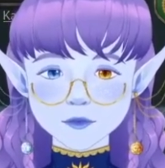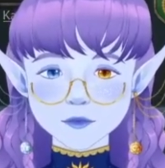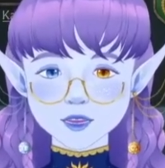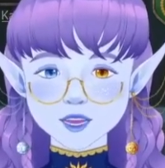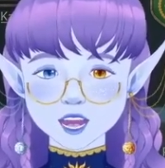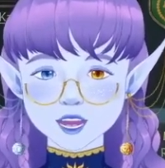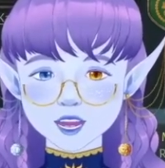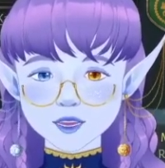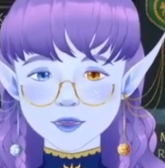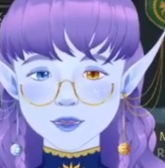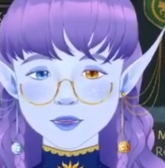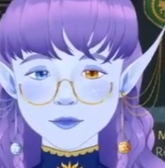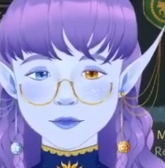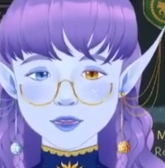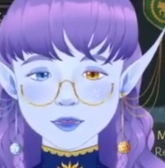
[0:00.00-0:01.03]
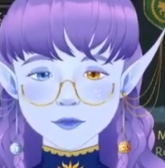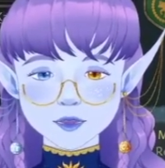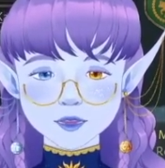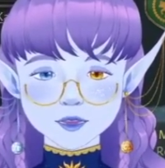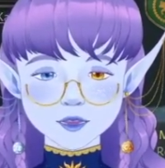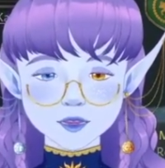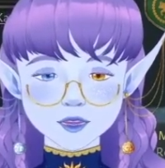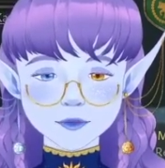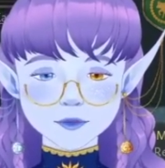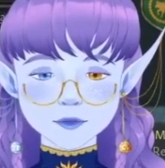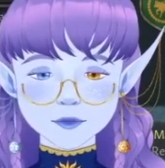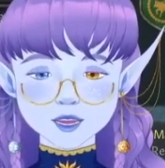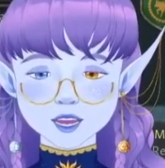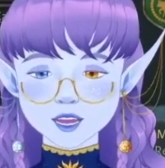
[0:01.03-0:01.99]
I increase my stewardship,
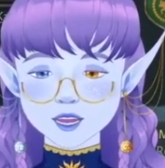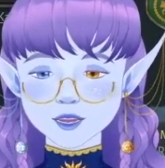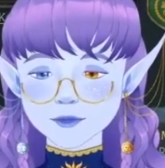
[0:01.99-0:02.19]
but